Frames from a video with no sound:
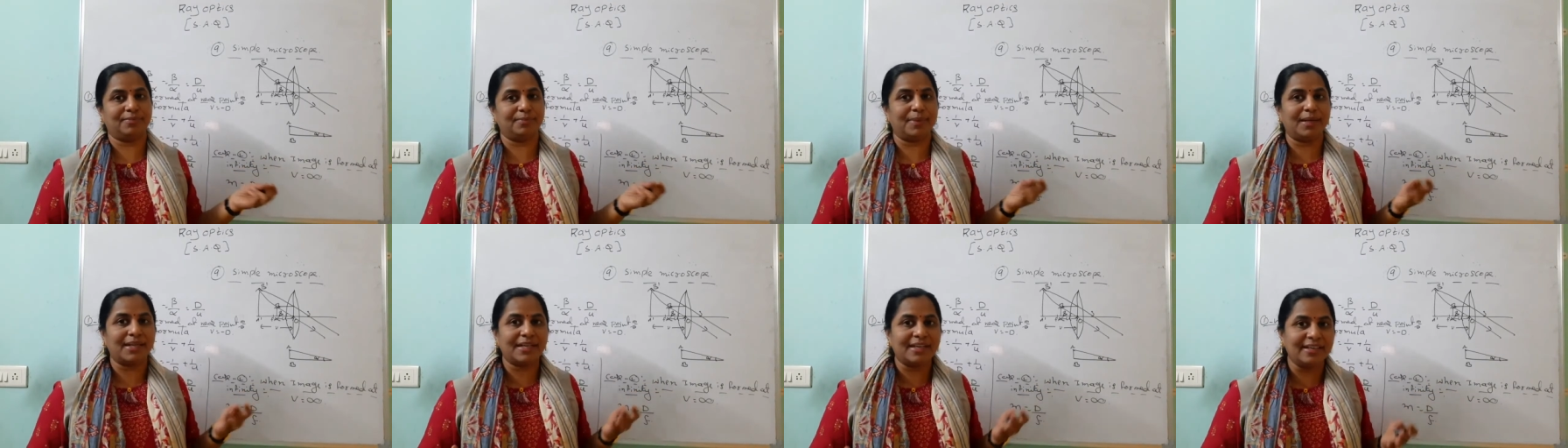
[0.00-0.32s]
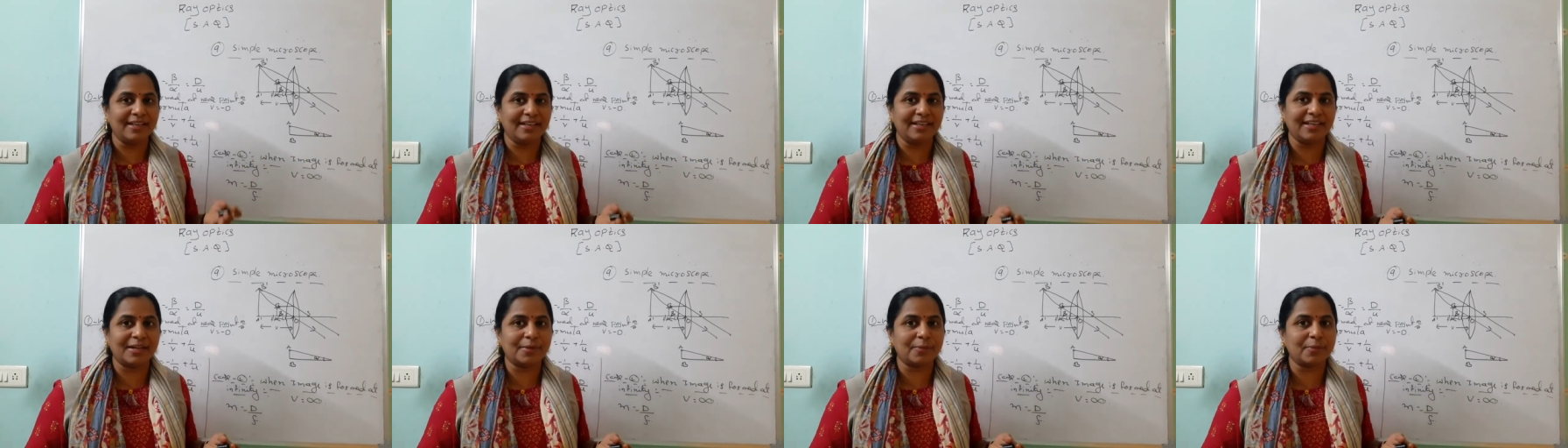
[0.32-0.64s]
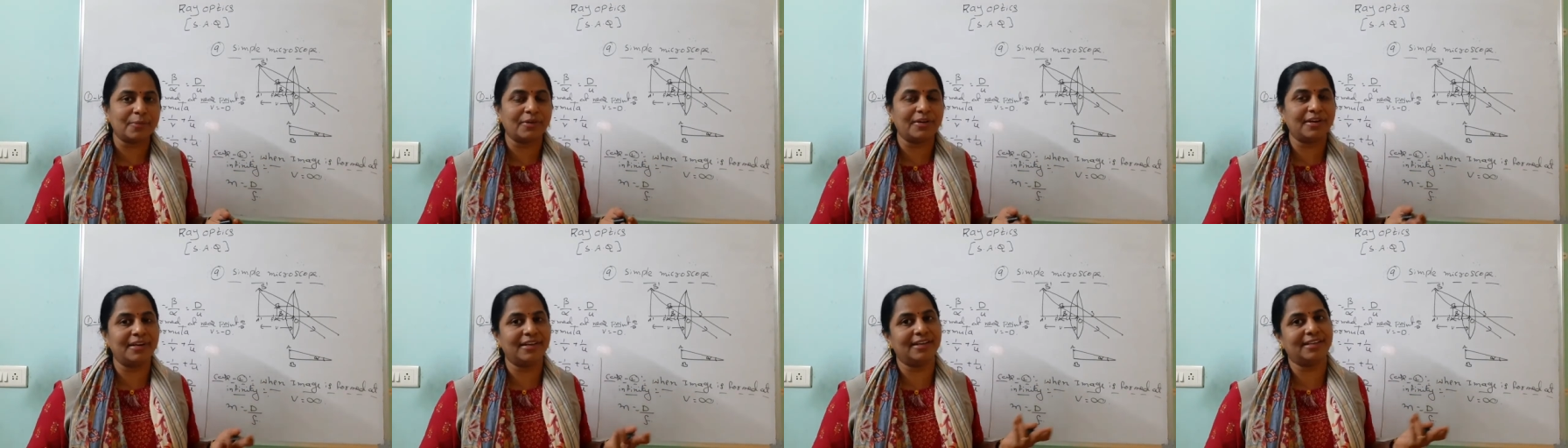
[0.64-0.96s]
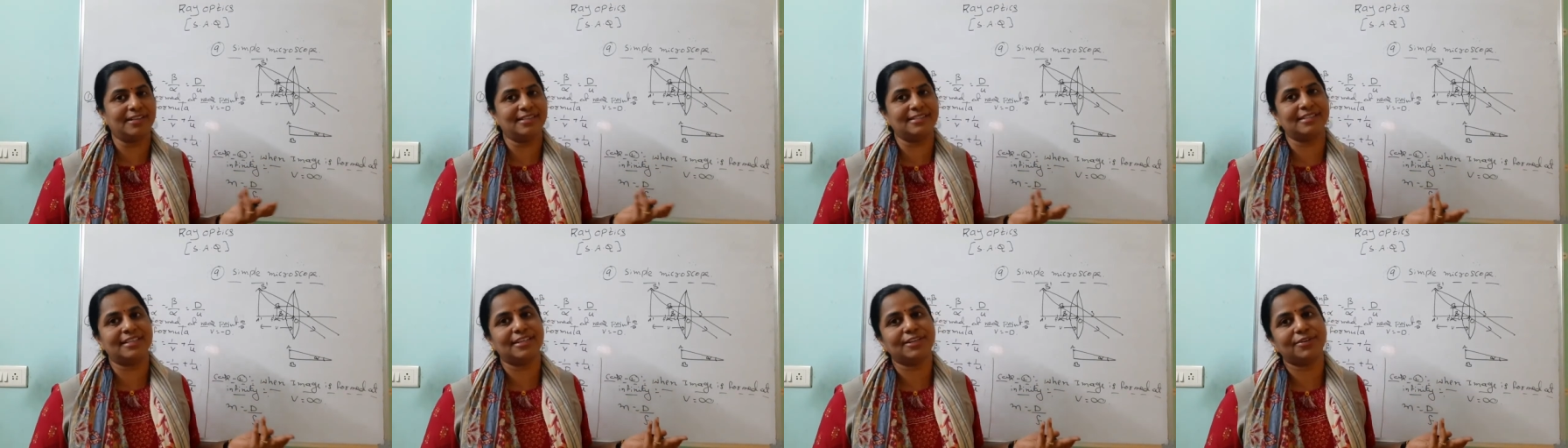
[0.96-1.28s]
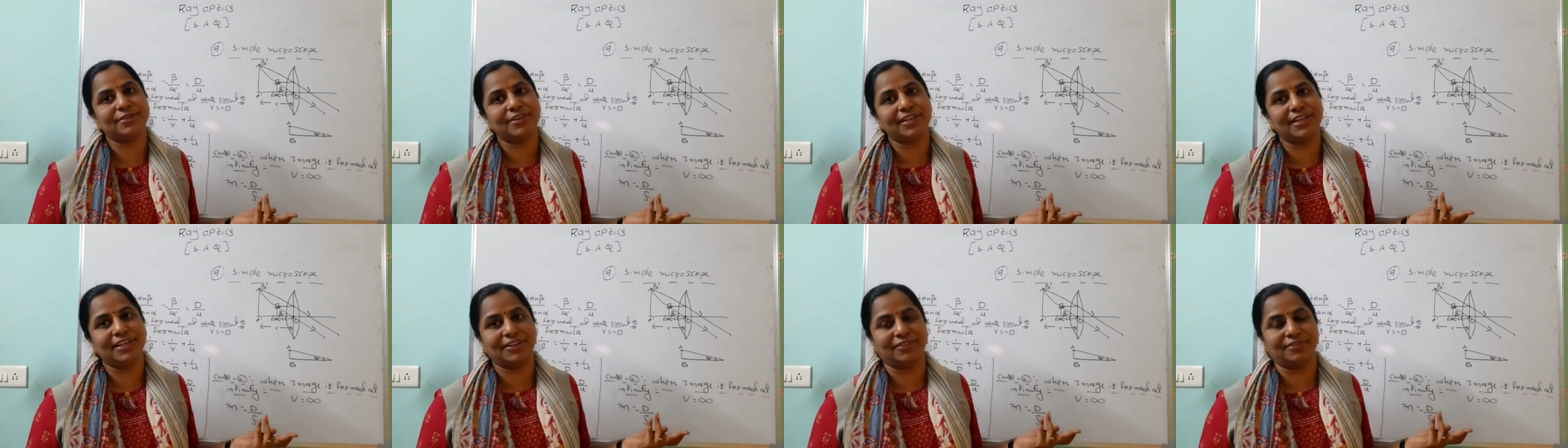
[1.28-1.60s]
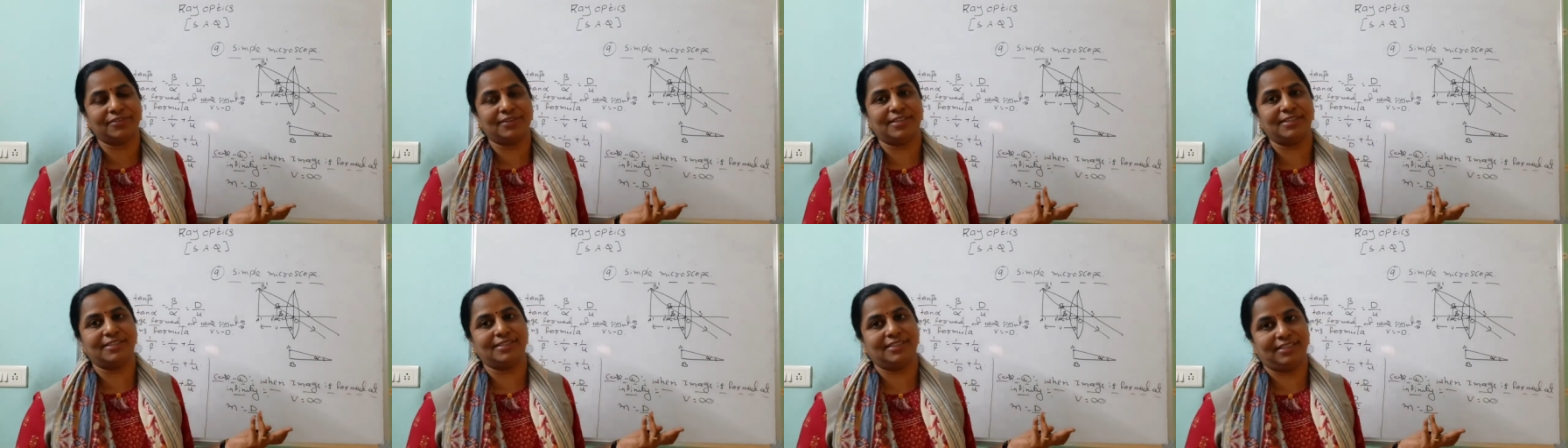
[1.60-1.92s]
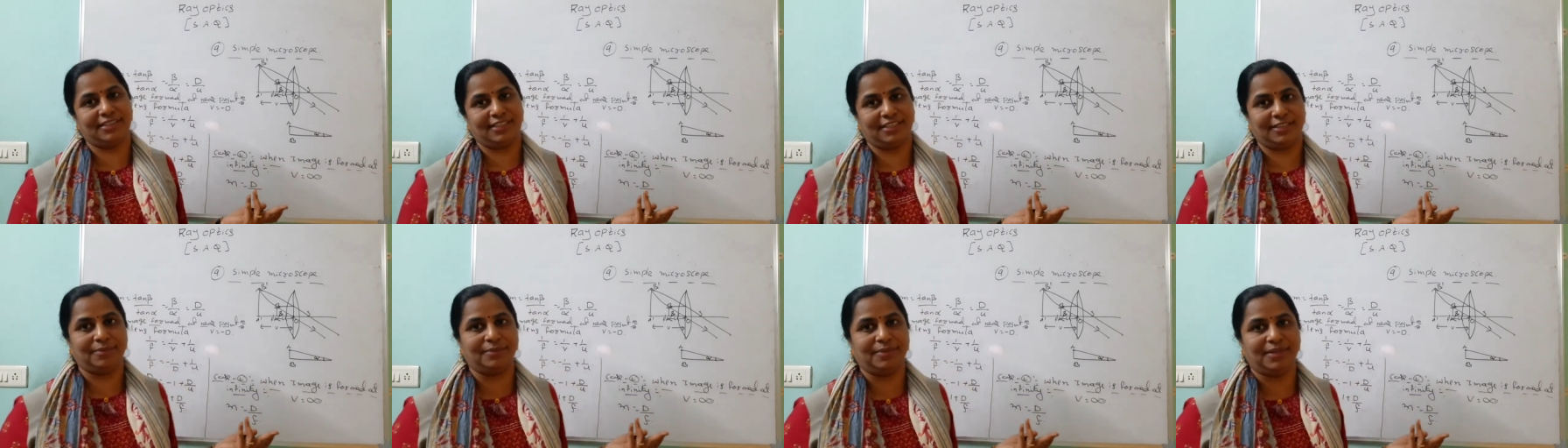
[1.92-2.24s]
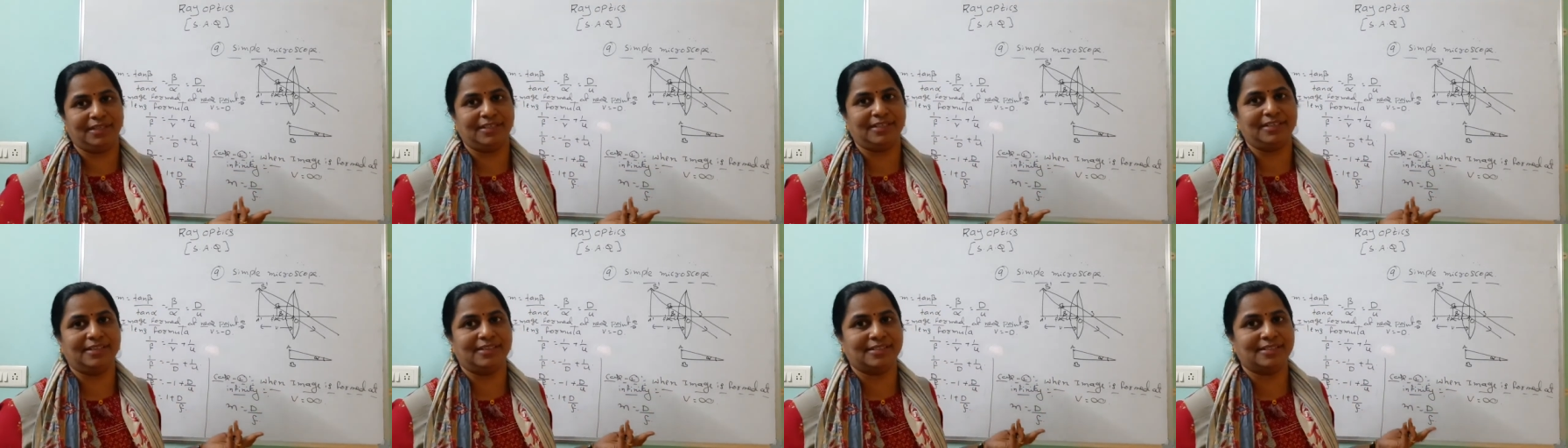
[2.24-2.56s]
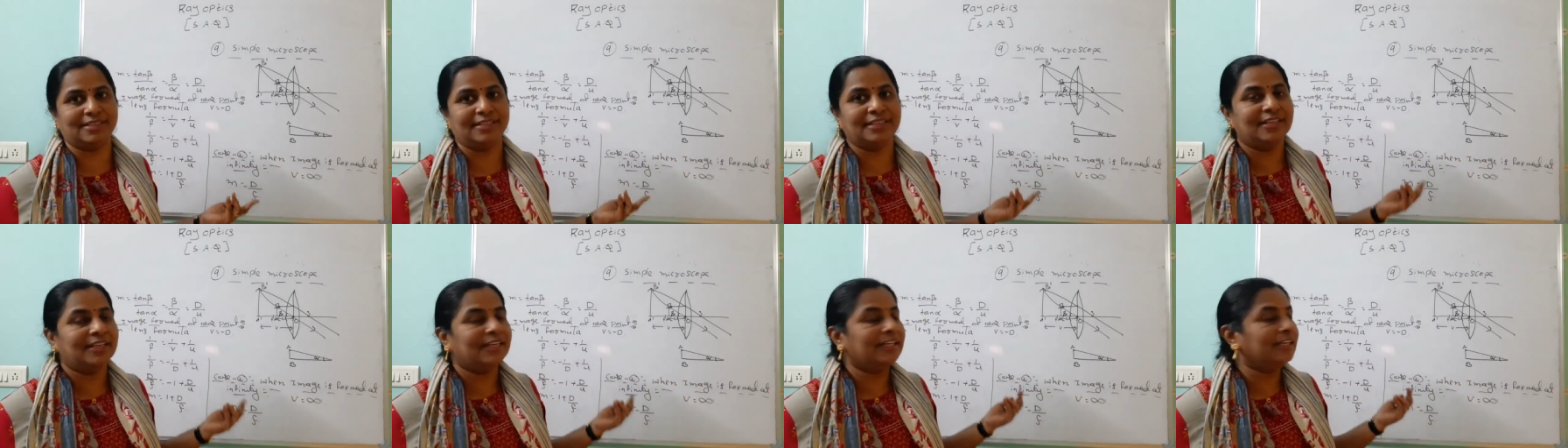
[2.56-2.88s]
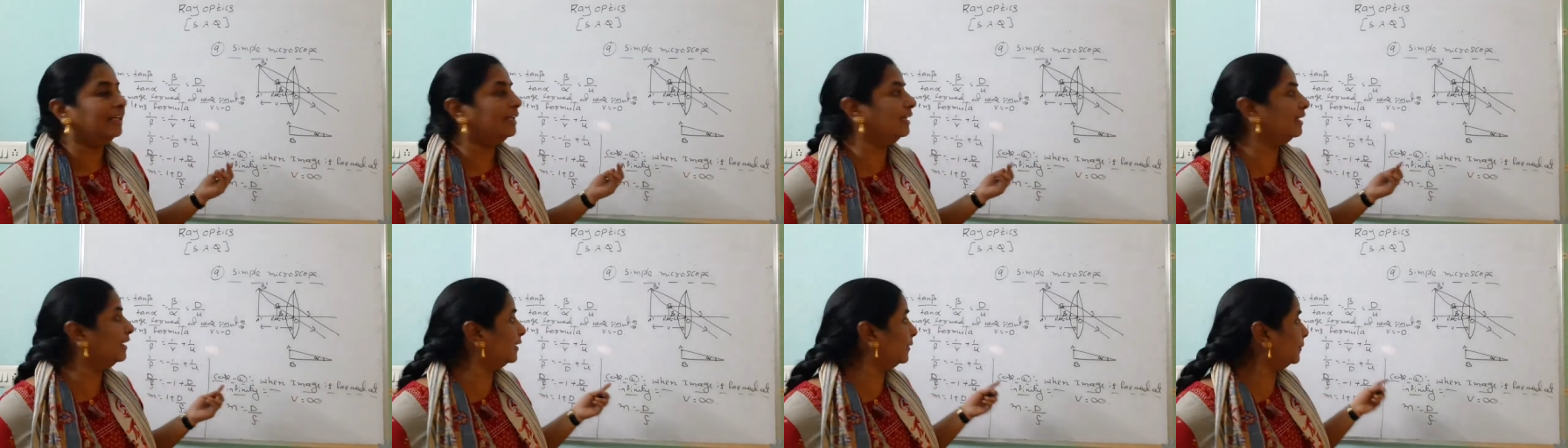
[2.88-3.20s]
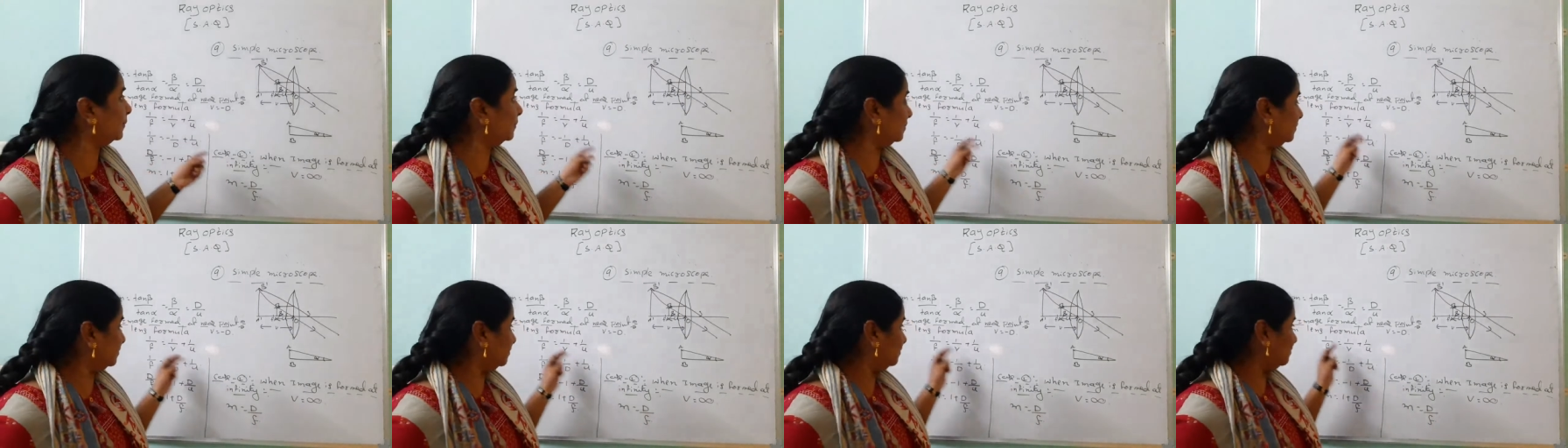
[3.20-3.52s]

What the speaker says: but near point is the 25 centimeters. Here